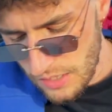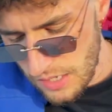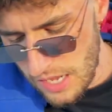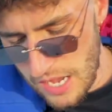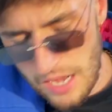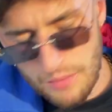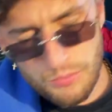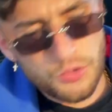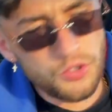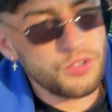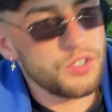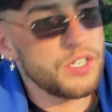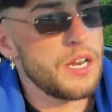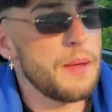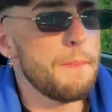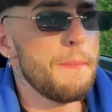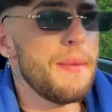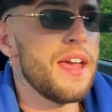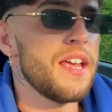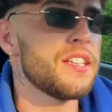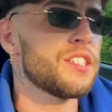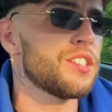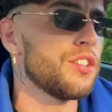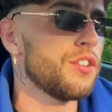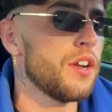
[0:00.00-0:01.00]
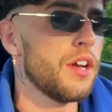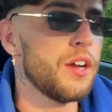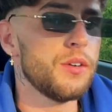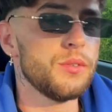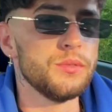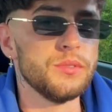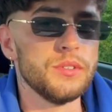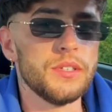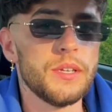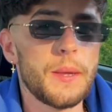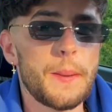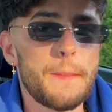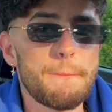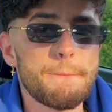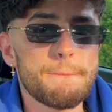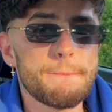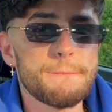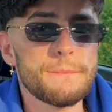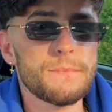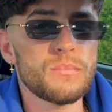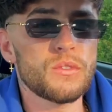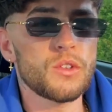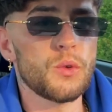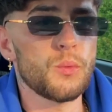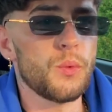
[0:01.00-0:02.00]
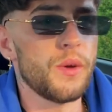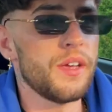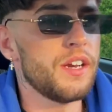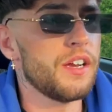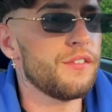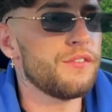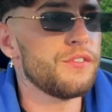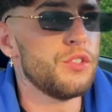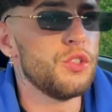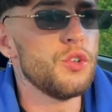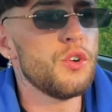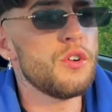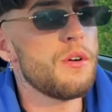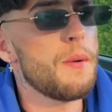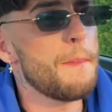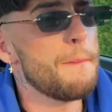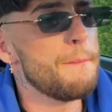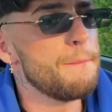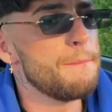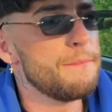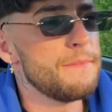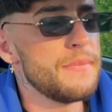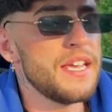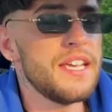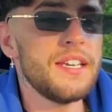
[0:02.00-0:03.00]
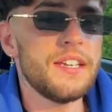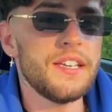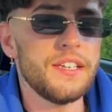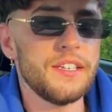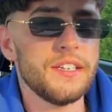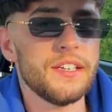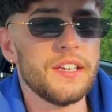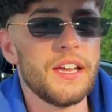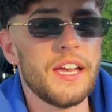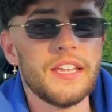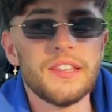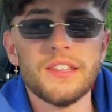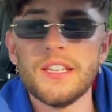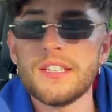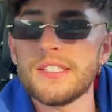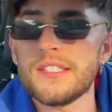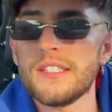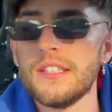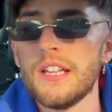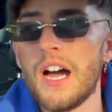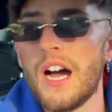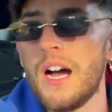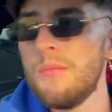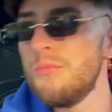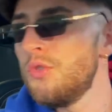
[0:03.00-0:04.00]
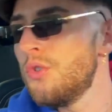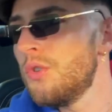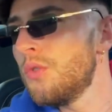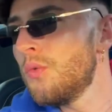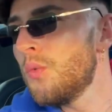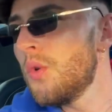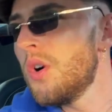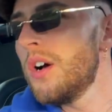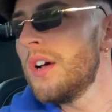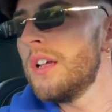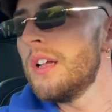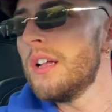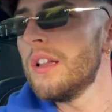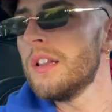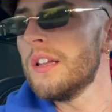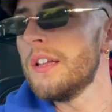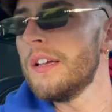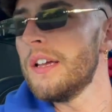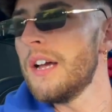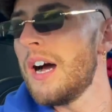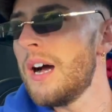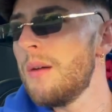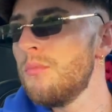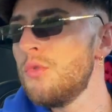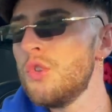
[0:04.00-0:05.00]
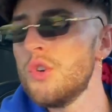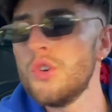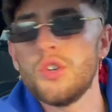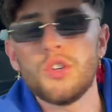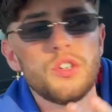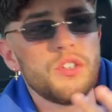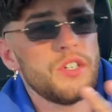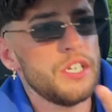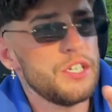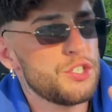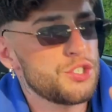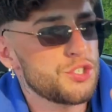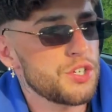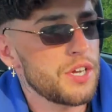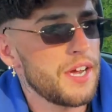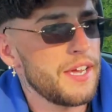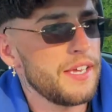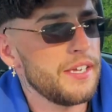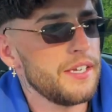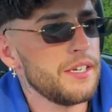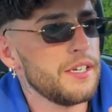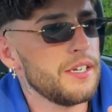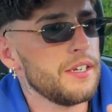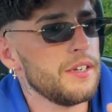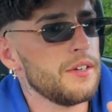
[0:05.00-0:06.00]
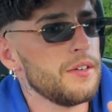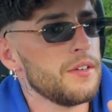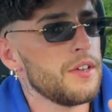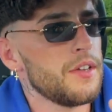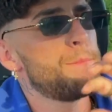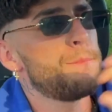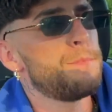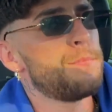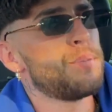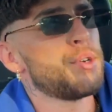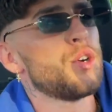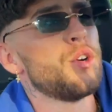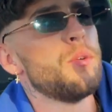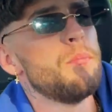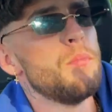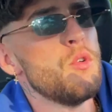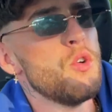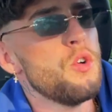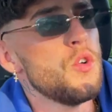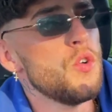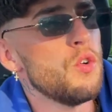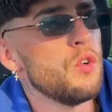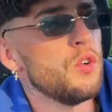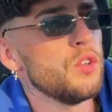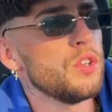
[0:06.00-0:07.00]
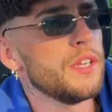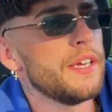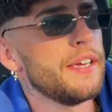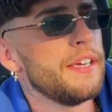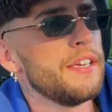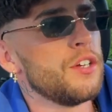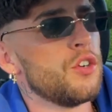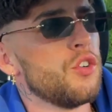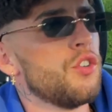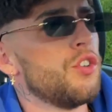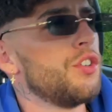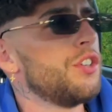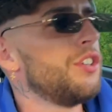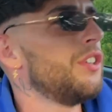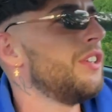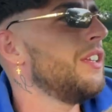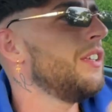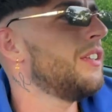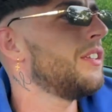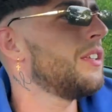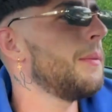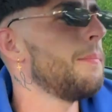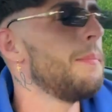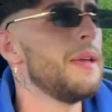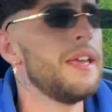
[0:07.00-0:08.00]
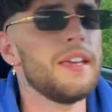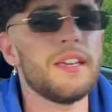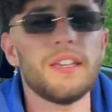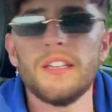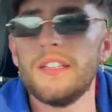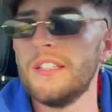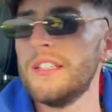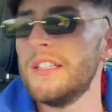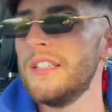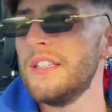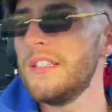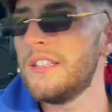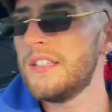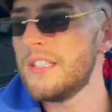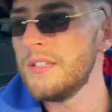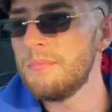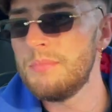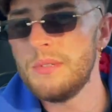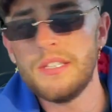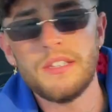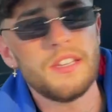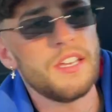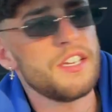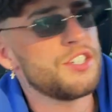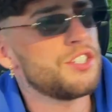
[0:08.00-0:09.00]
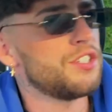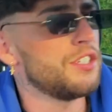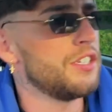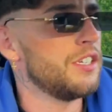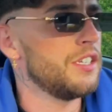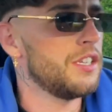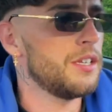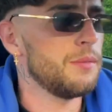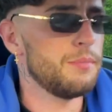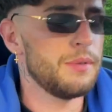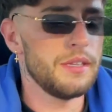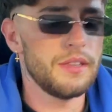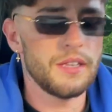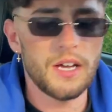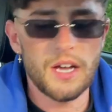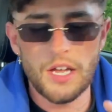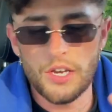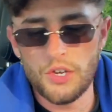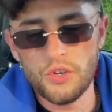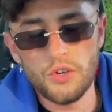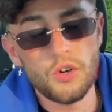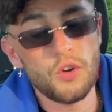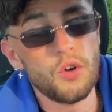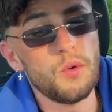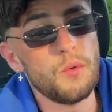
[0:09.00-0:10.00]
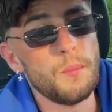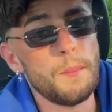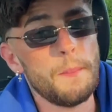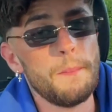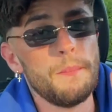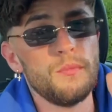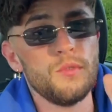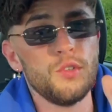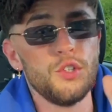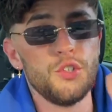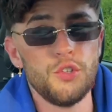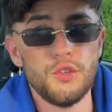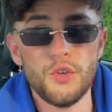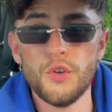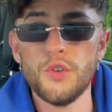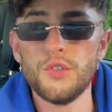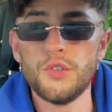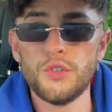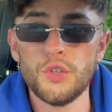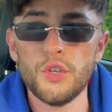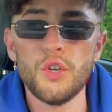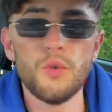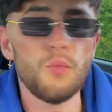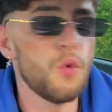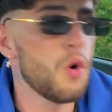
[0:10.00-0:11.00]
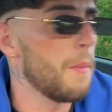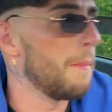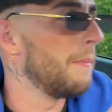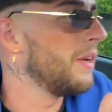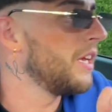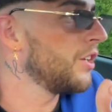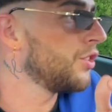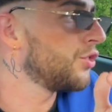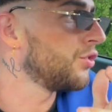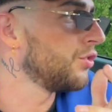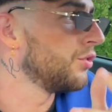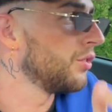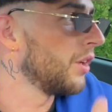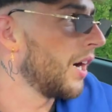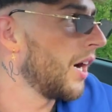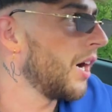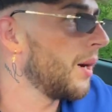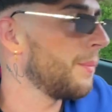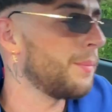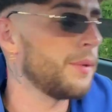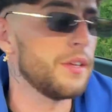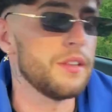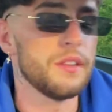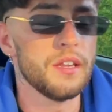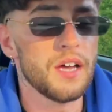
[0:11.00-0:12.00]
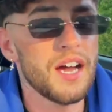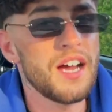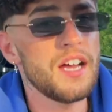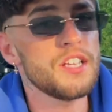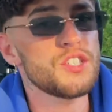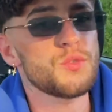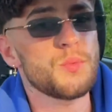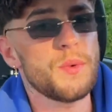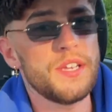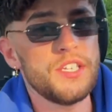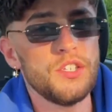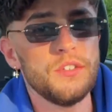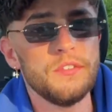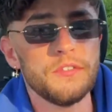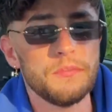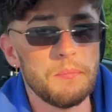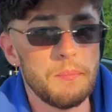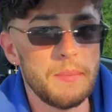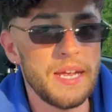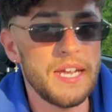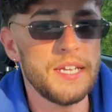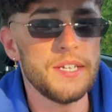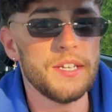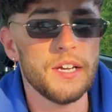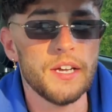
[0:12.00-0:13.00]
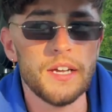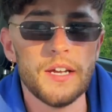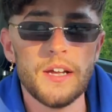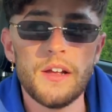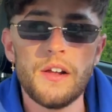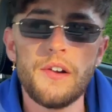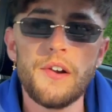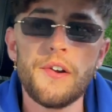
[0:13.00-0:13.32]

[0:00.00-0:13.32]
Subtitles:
I'm not gonna mess around when I've not made it yet. And listen, I'm not gonna try and promote, like, oh, you need to make it, you need to be this, you need to be that. No, you do what makes you happy. That's when you've made it.